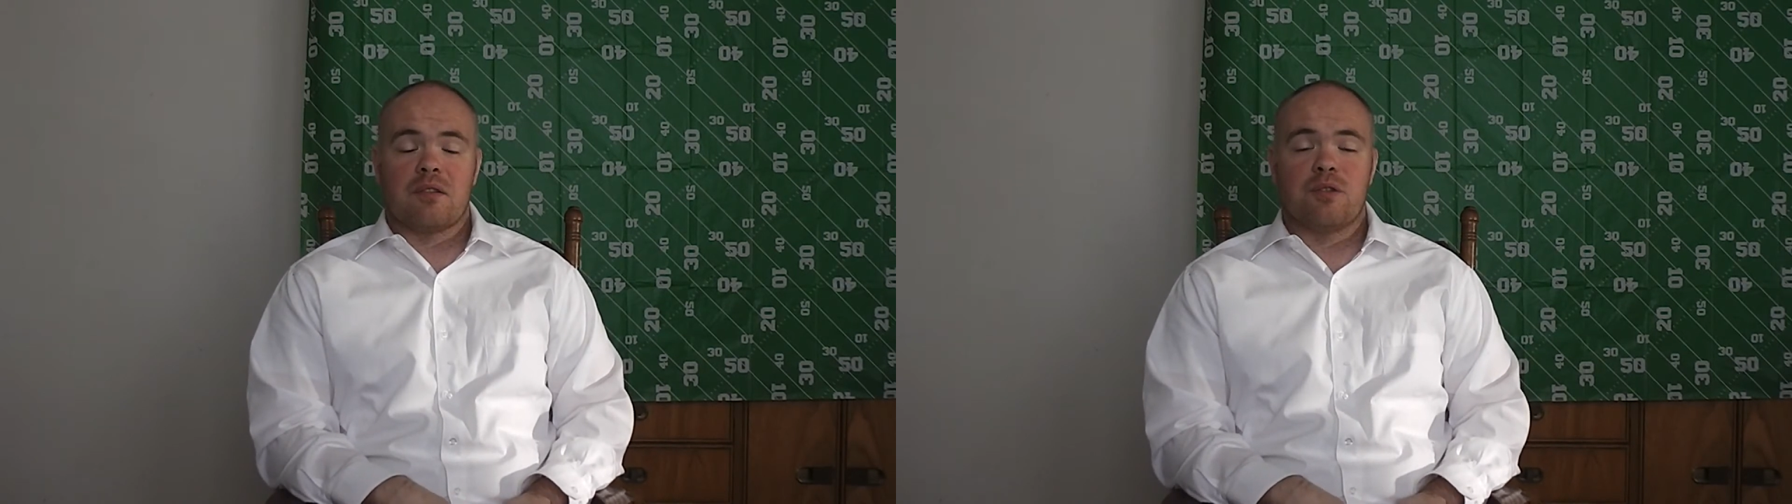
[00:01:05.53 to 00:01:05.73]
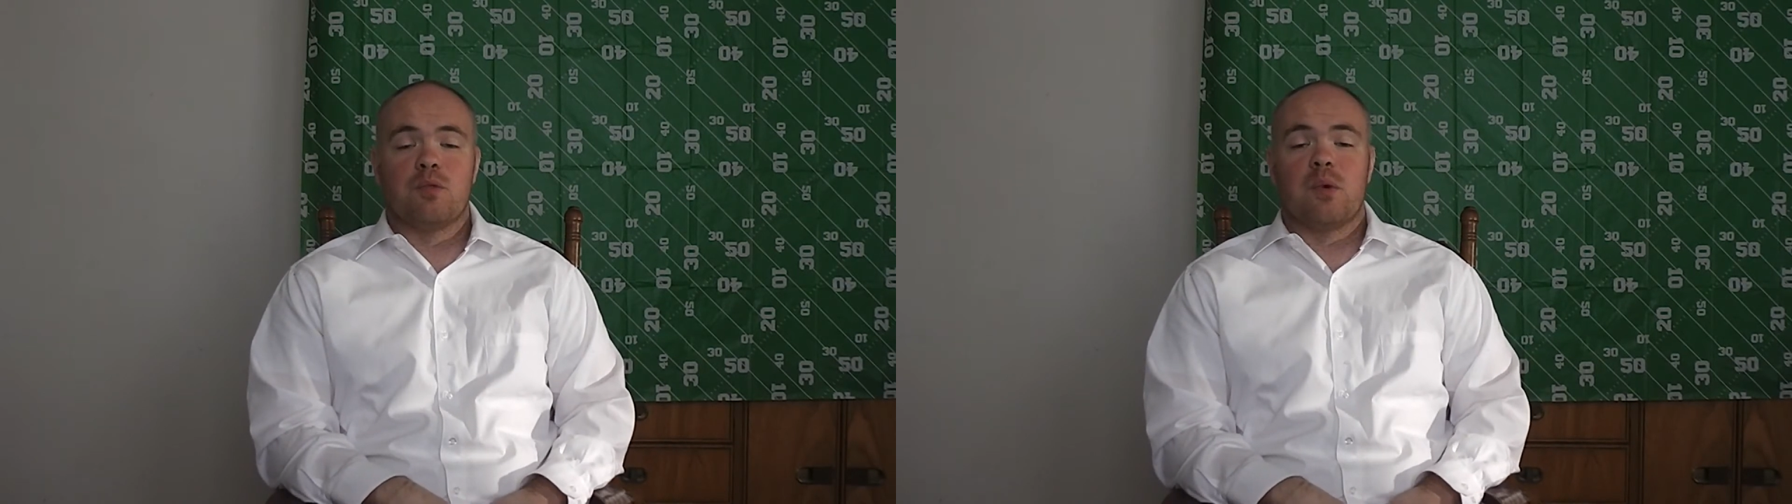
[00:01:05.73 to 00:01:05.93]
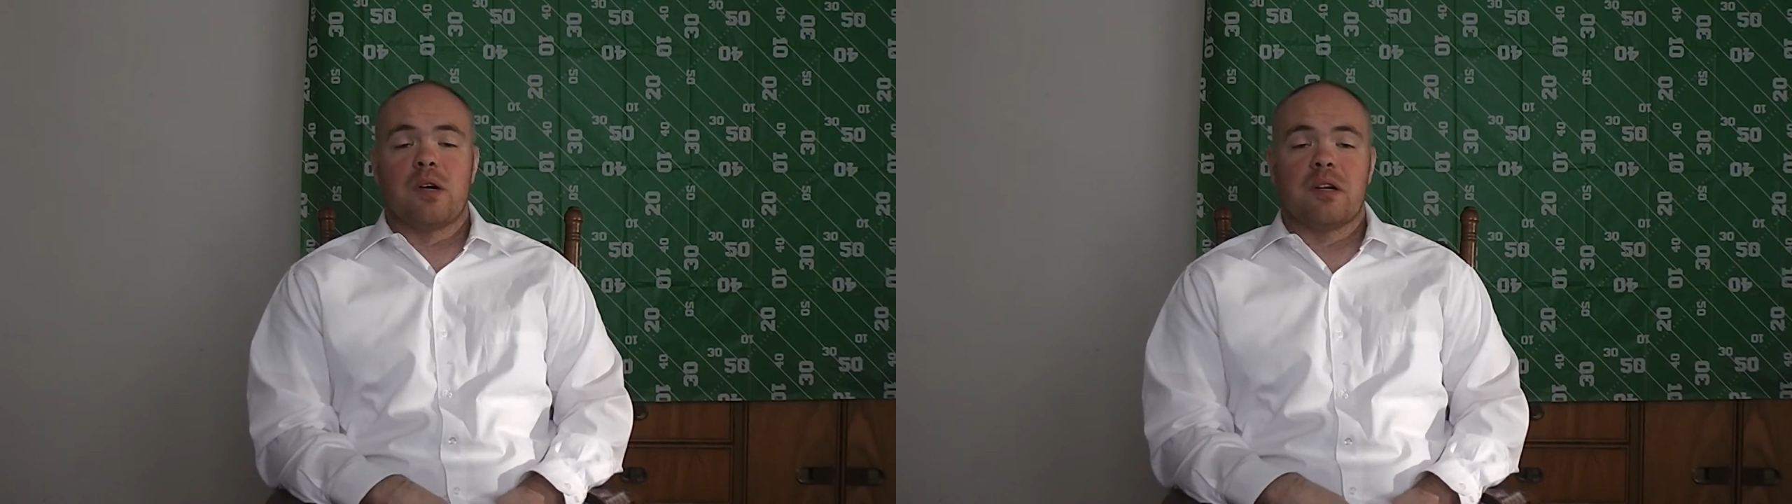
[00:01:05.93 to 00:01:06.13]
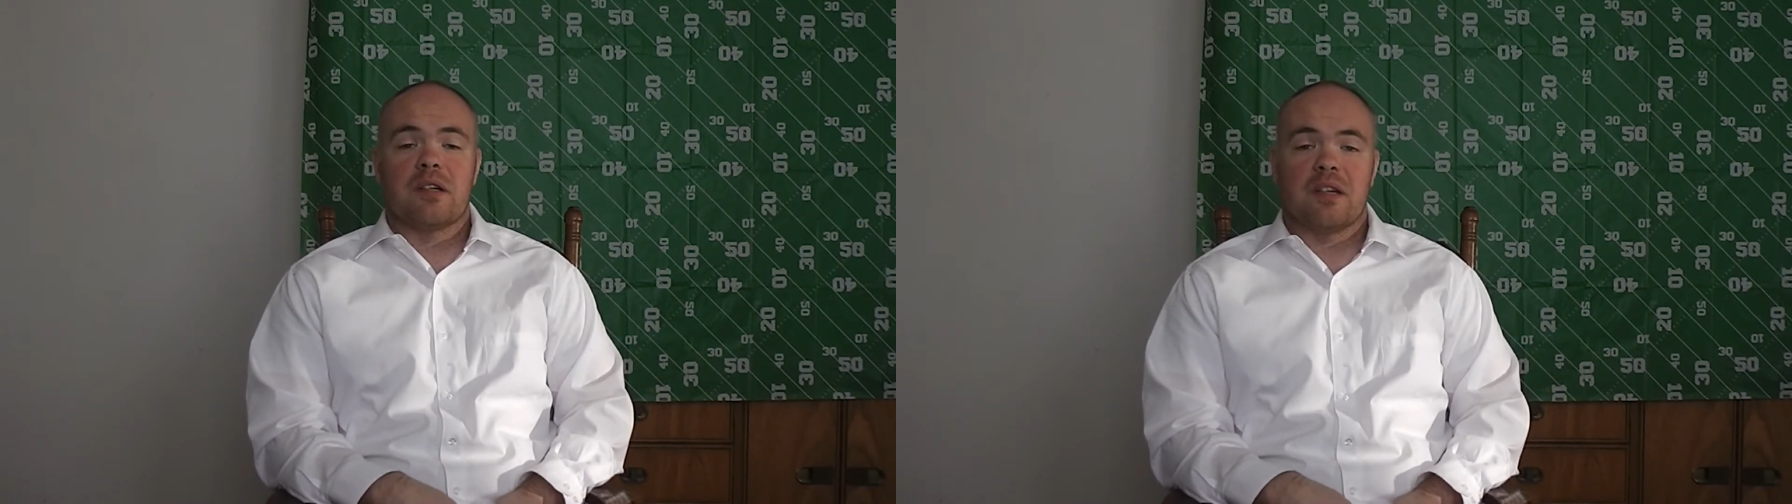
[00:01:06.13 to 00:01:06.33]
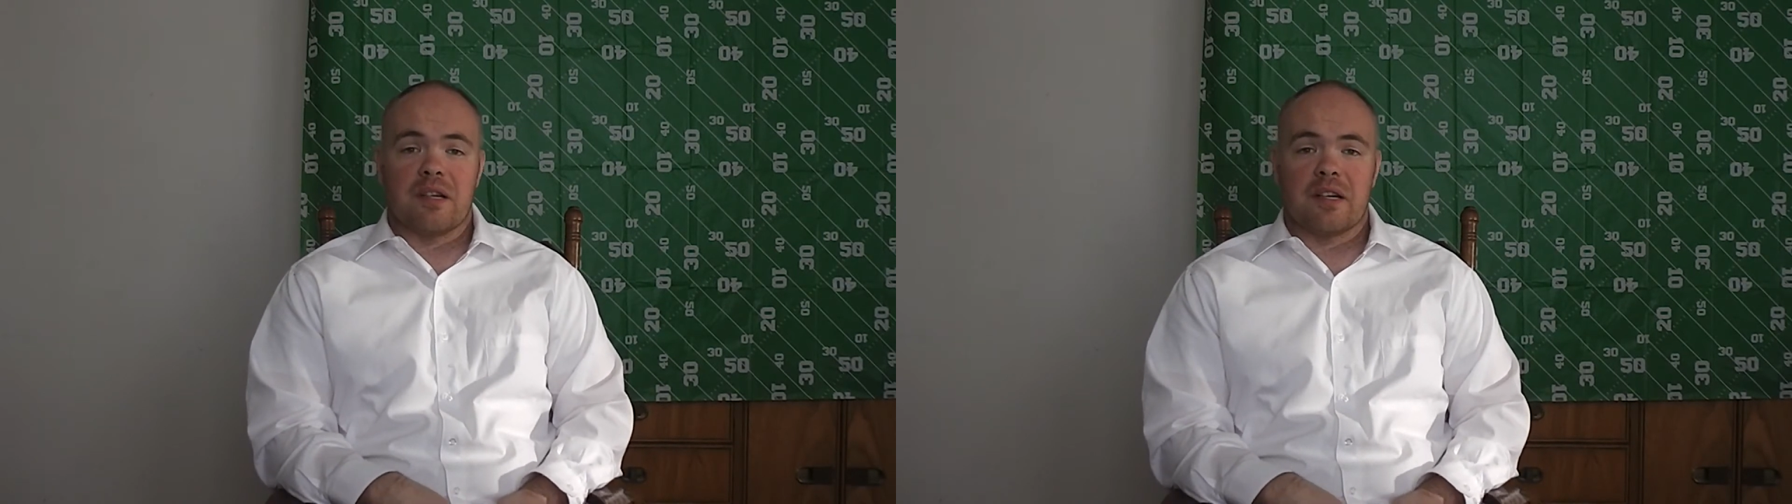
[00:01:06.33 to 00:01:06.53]

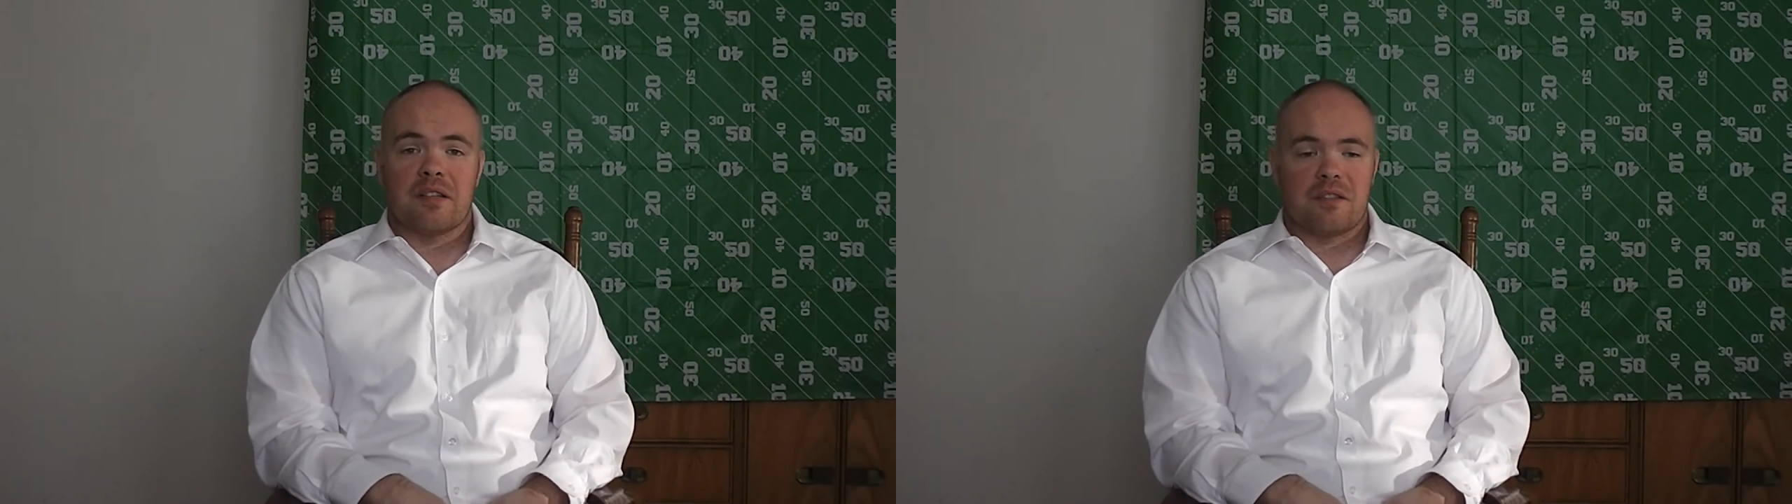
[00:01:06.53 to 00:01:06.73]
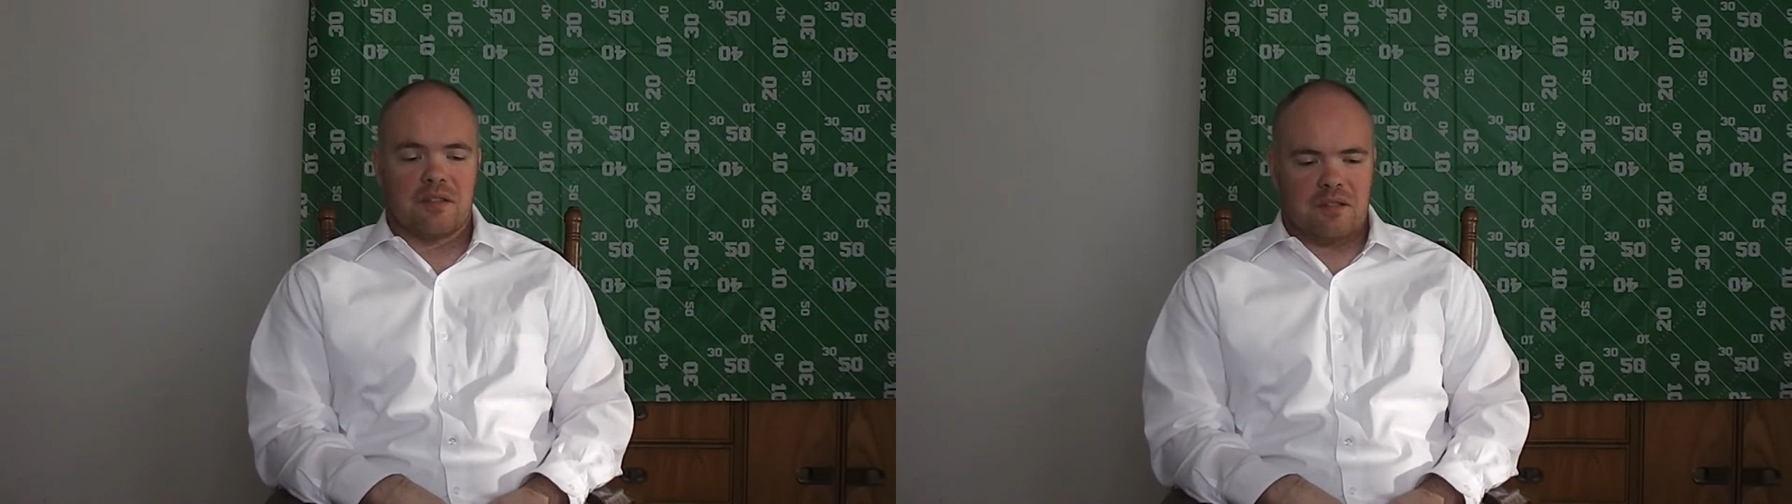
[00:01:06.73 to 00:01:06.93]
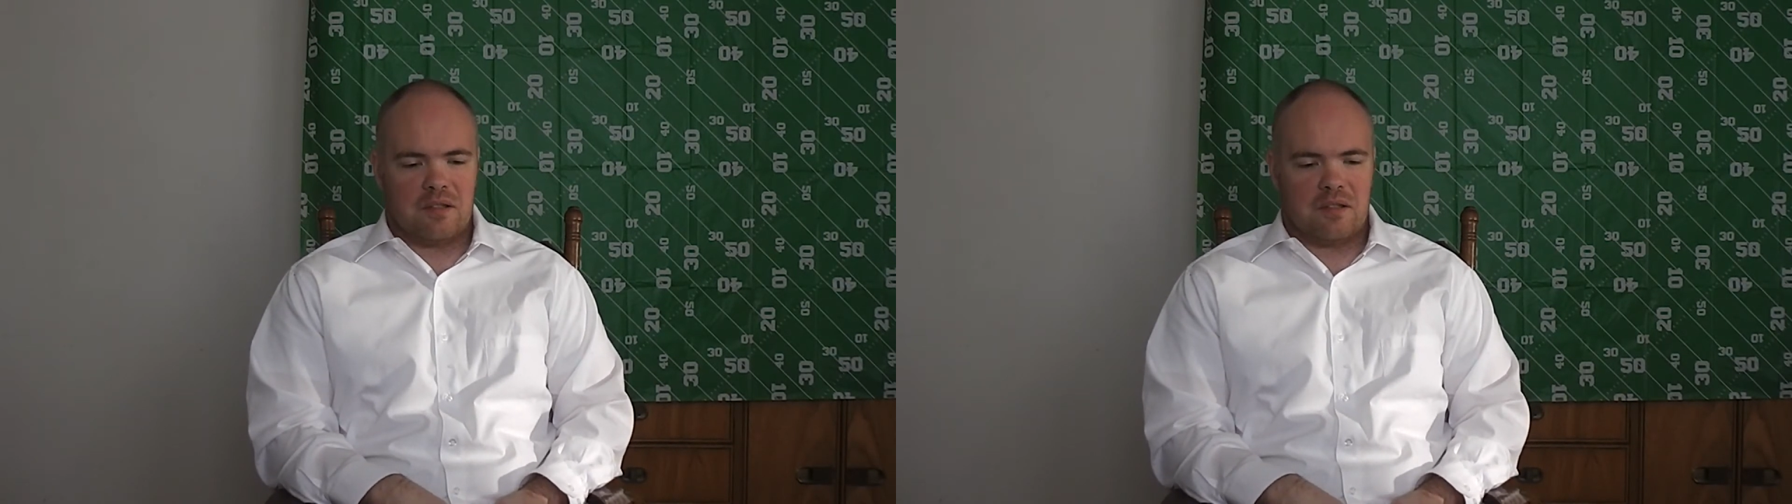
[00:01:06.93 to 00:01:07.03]
2-1 against